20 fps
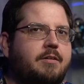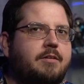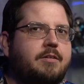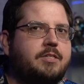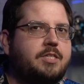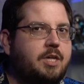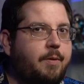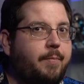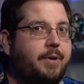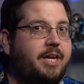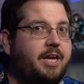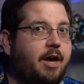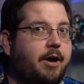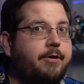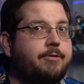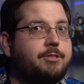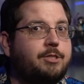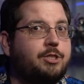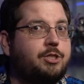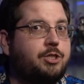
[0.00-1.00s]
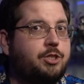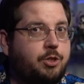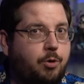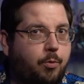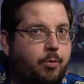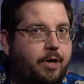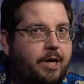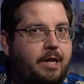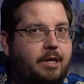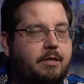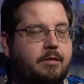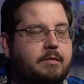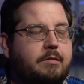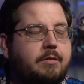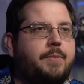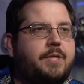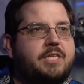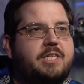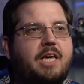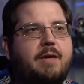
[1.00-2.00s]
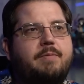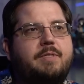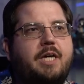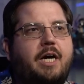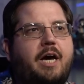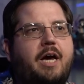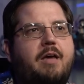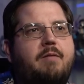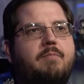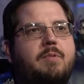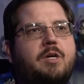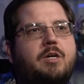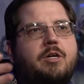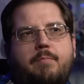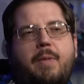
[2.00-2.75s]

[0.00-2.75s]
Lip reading: somebody else's story, but at the same time,